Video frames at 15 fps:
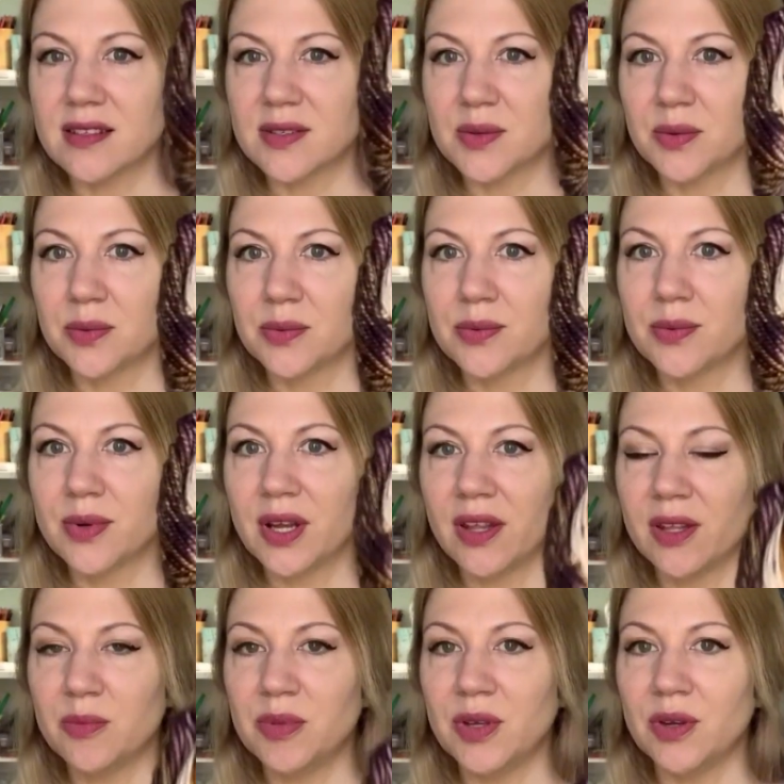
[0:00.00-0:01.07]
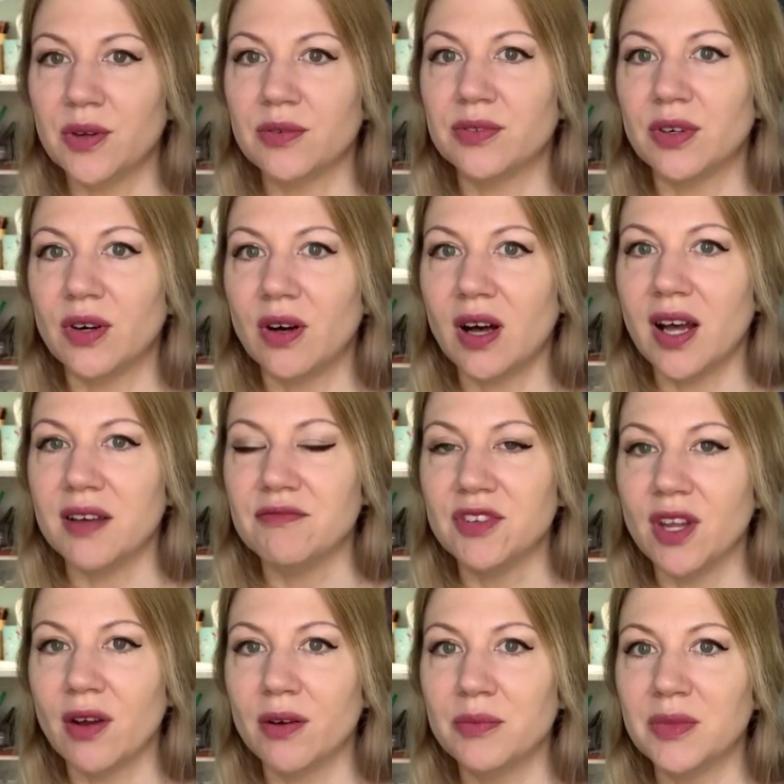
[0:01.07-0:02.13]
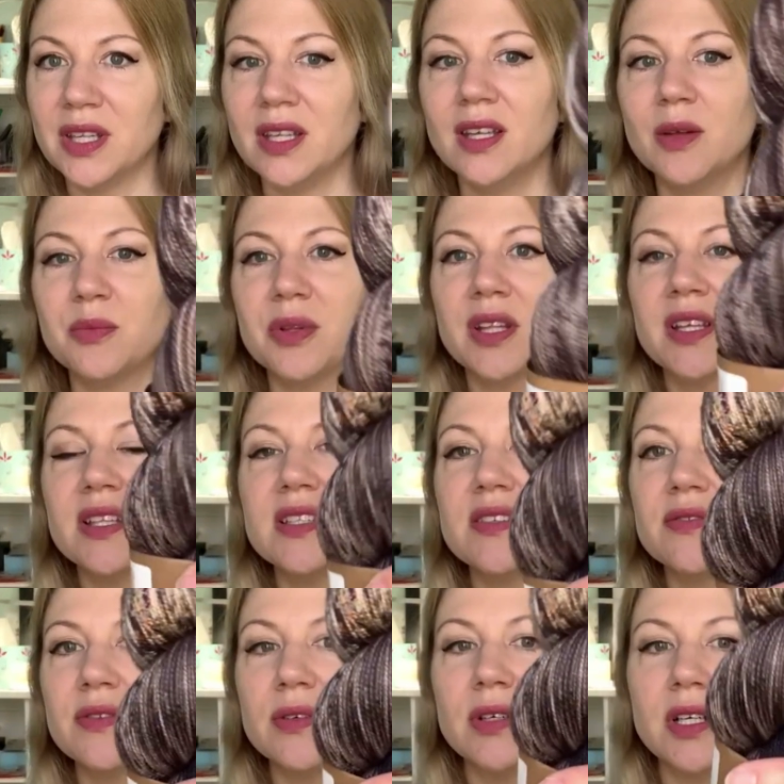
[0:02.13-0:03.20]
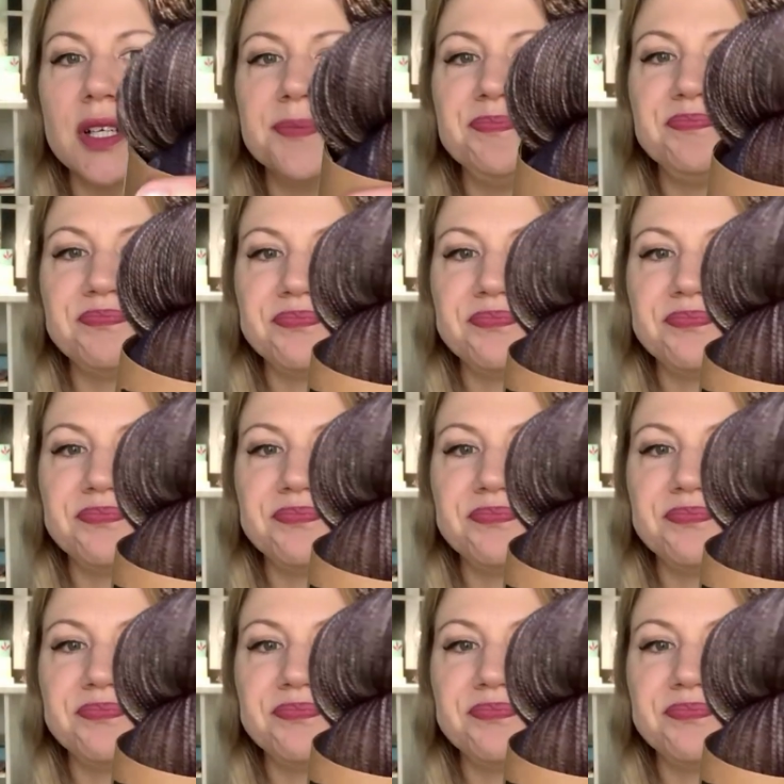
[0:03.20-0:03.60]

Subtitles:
is really beautiful. I have no immediate plans for it.